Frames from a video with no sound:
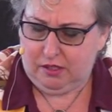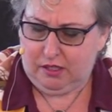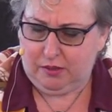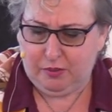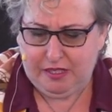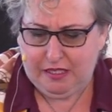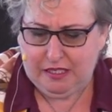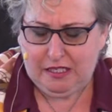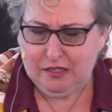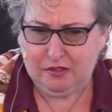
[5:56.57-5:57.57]
And we
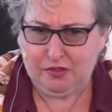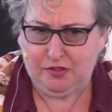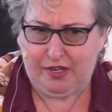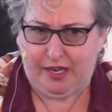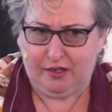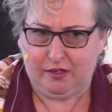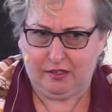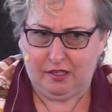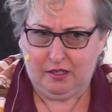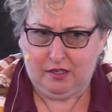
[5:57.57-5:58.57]
kneeled and
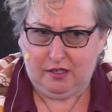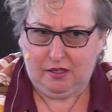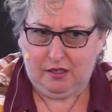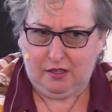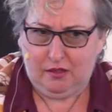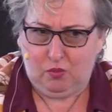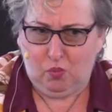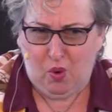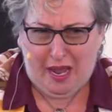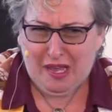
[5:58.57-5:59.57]

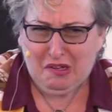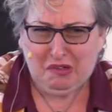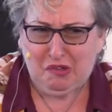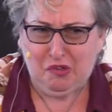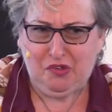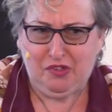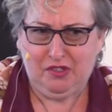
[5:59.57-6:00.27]
wailed